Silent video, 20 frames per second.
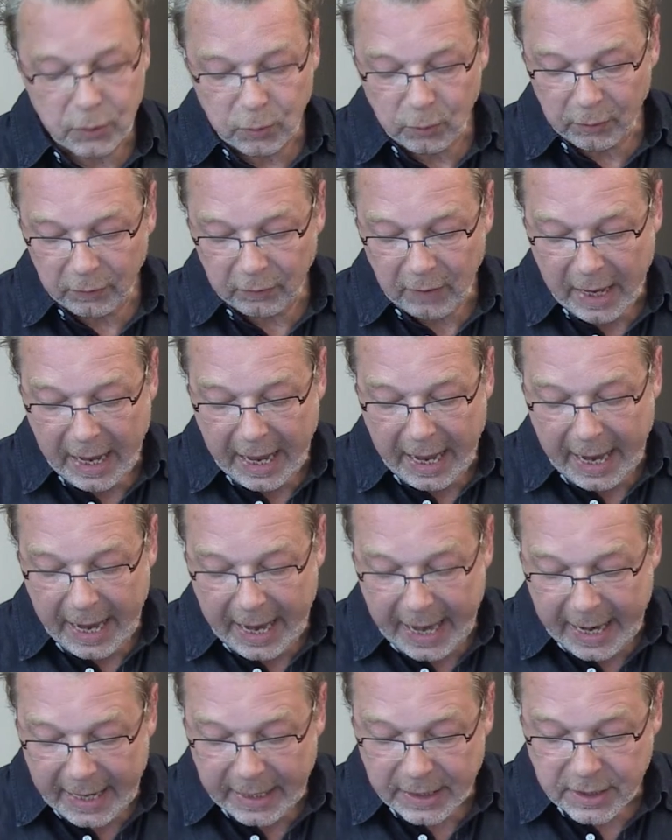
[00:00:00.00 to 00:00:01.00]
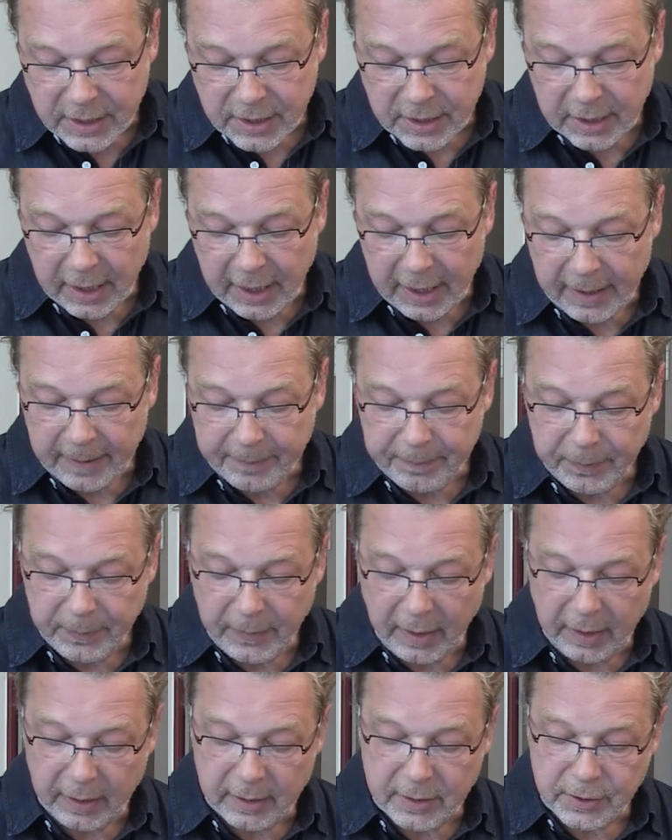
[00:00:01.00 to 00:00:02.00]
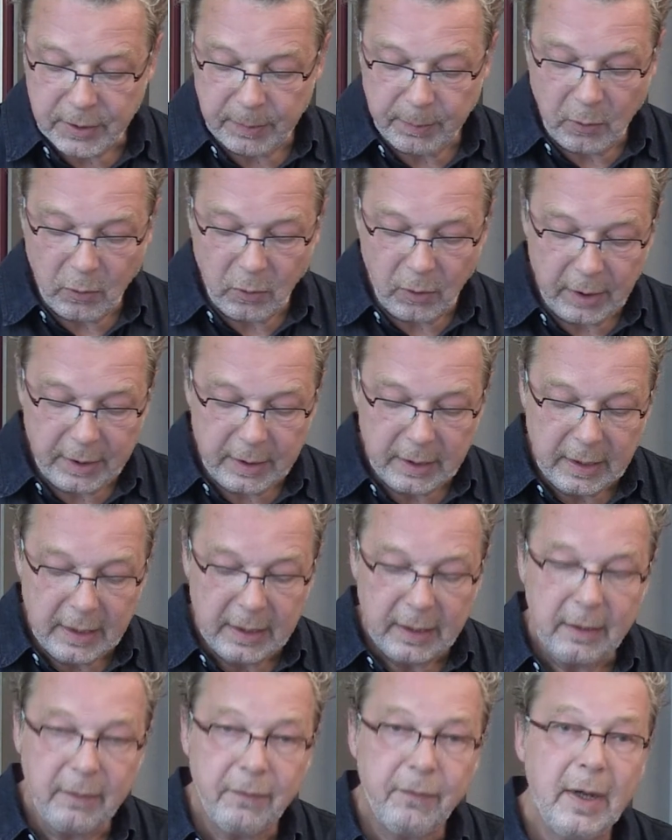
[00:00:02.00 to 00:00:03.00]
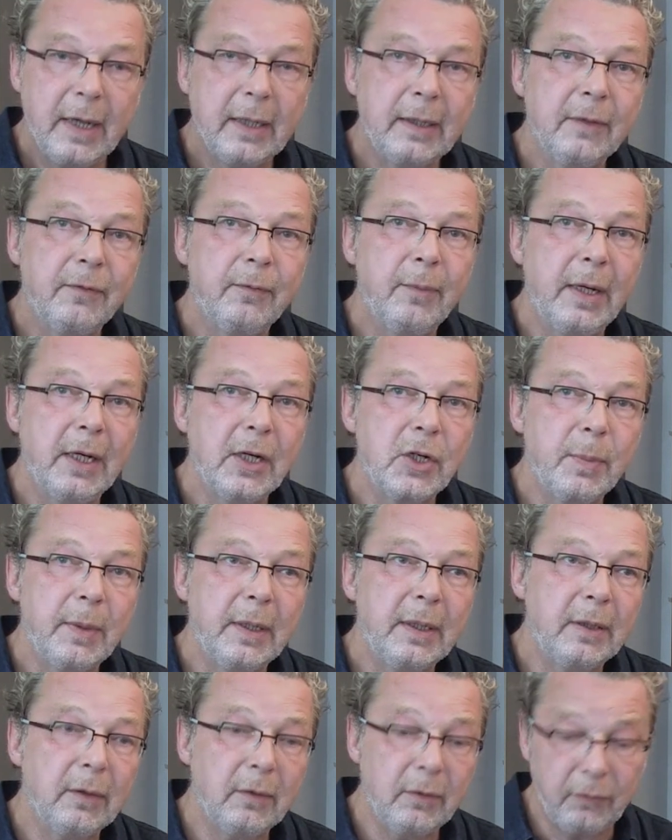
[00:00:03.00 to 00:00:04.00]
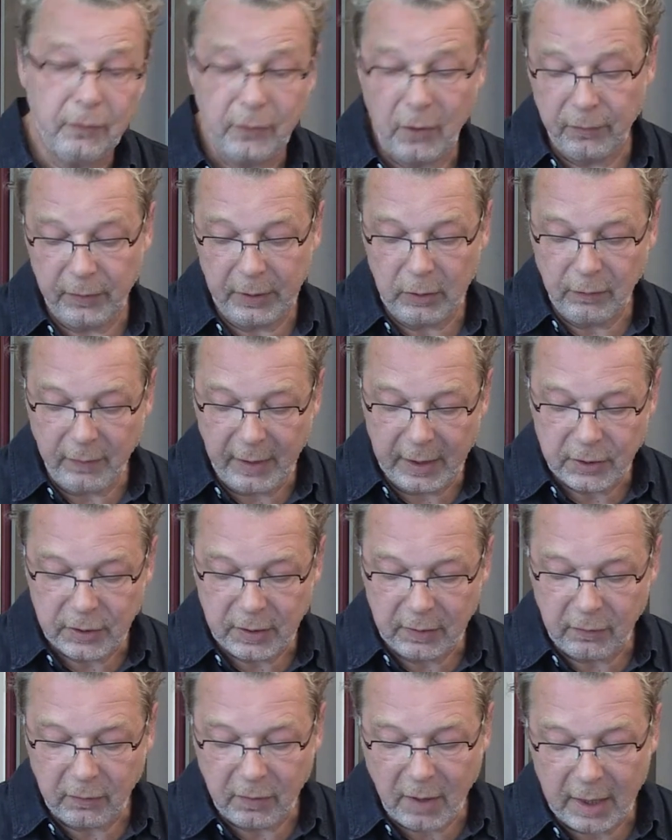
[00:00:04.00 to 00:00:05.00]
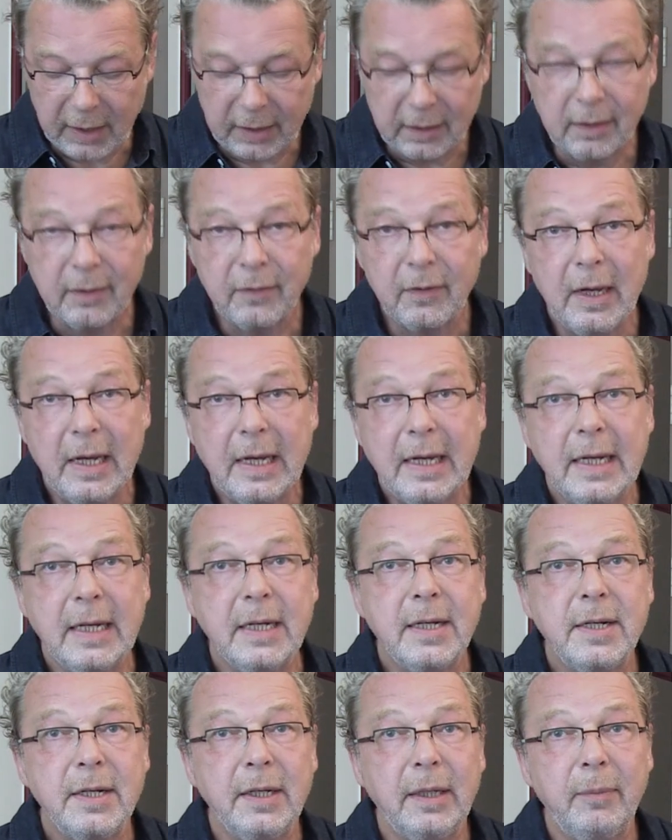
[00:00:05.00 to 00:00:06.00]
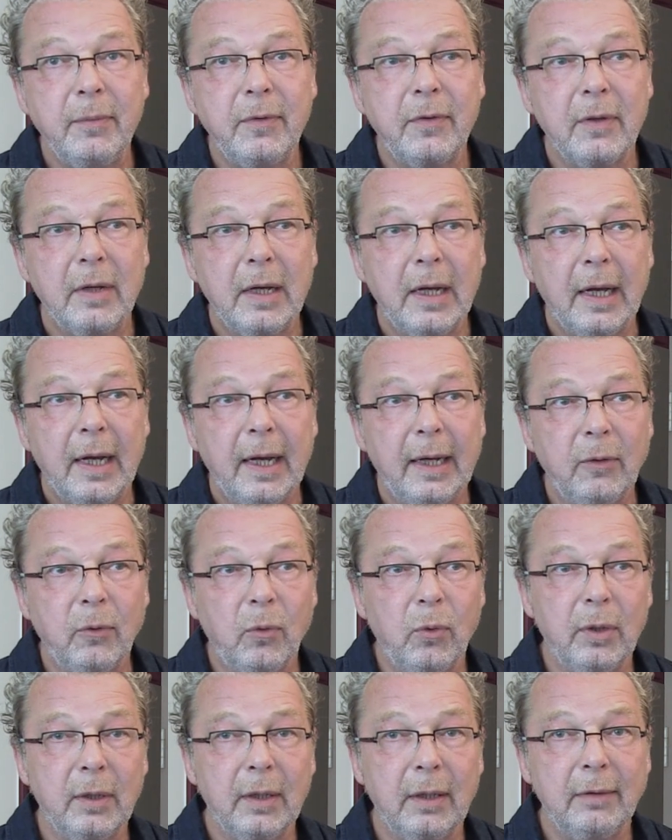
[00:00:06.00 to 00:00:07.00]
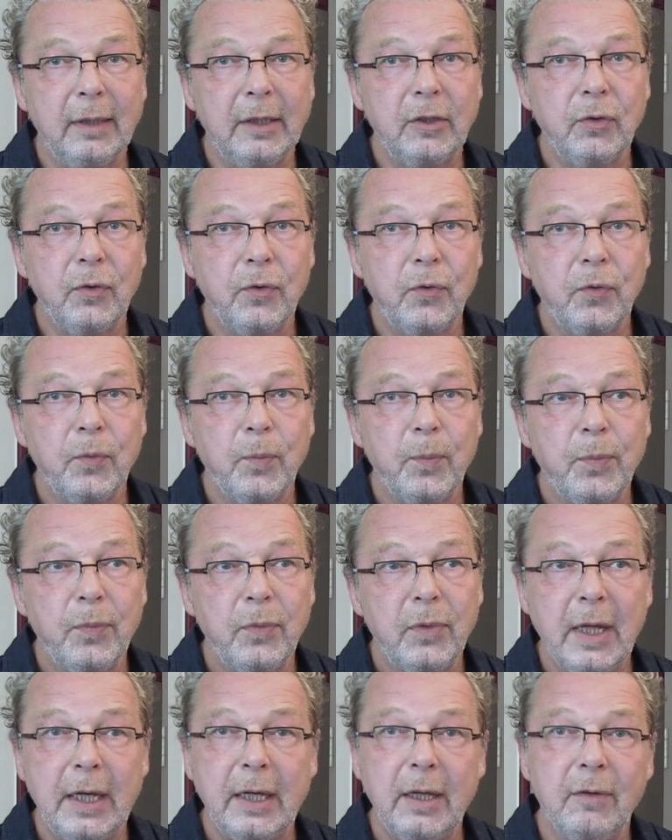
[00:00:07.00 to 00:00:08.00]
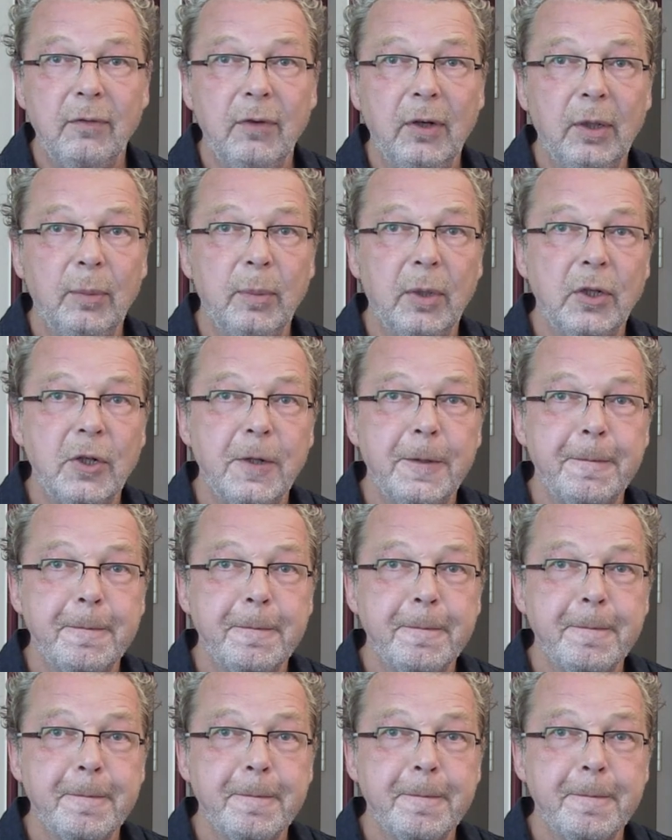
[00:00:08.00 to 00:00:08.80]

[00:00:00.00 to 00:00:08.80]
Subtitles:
tools and support effective management of innovation cycles in teams and organizations. Thank you very much.